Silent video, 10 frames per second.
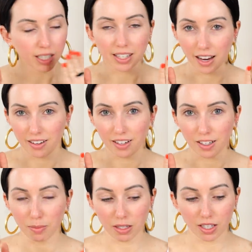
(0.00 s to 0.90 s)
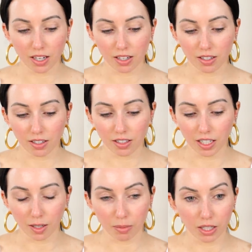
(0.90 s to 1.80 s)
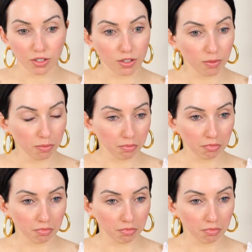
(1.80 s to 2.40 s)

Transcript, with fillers: Yeah, it smells like cleaning bleach.